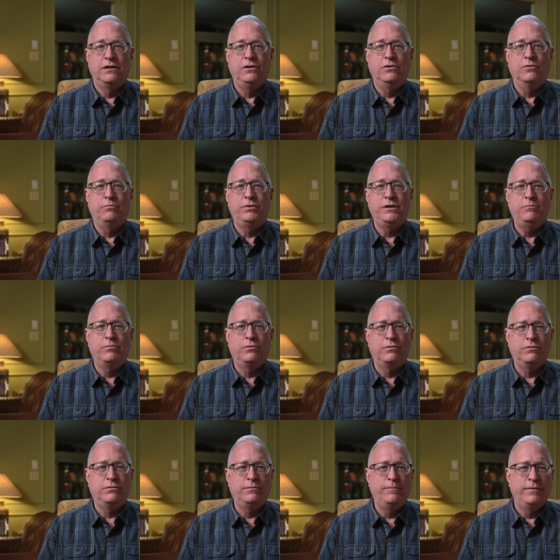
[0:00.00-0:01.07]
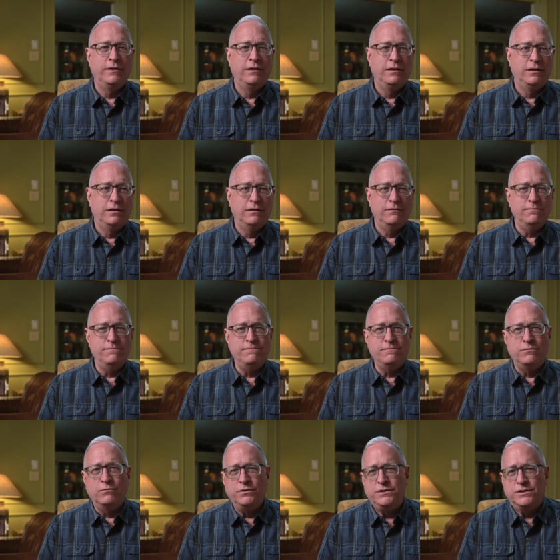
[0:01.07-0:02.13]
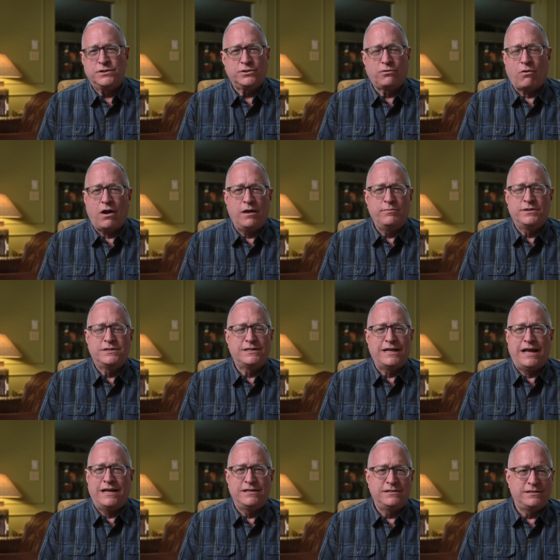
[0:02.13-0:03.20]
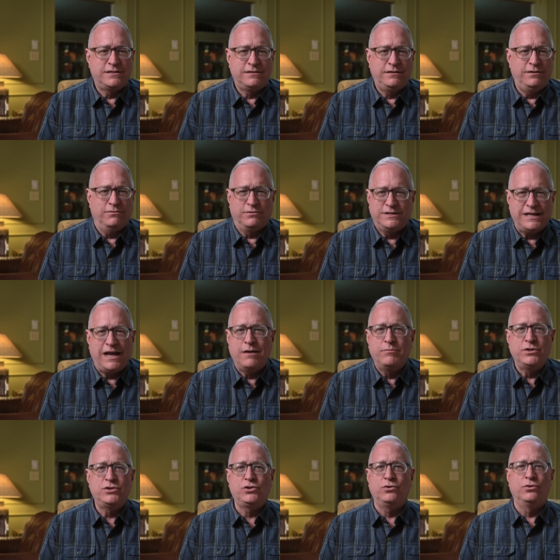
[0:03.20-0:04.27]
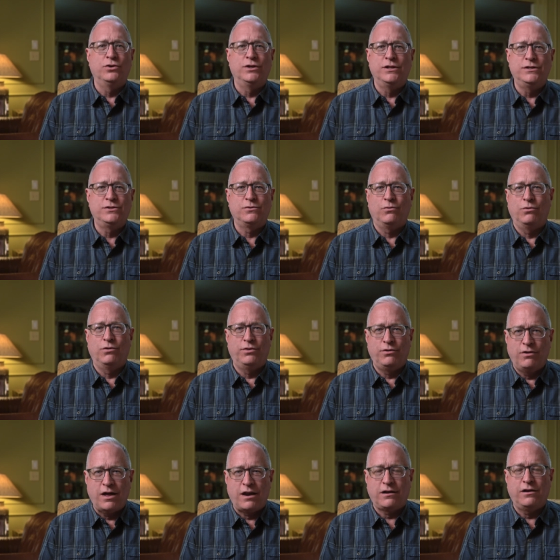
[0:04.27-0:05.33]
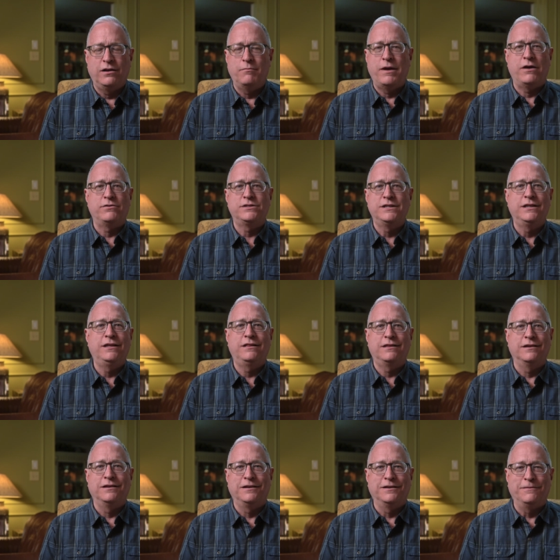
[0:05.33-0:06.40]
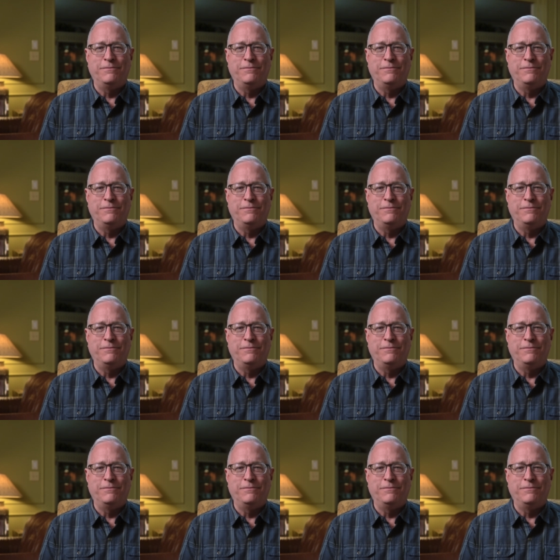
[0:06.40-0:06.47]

You know, people would describe us as, you know, damaged goods or they're not going to amount to anything.